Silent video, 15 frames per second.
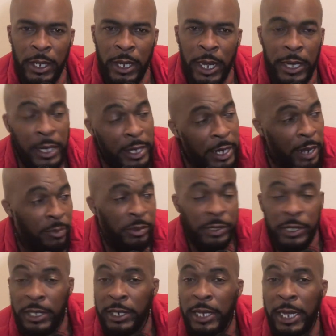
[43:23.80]
and then they
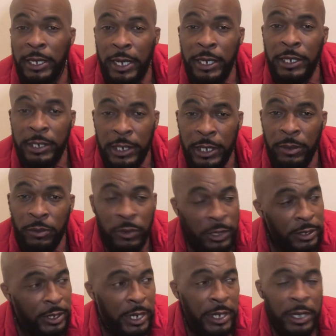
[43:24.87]
pretend like they sleep
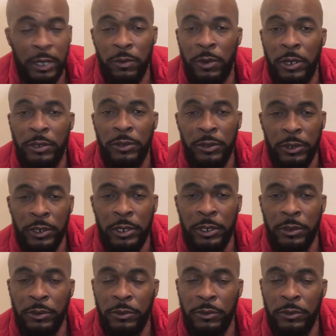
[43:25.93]
once that nigga walk through the door?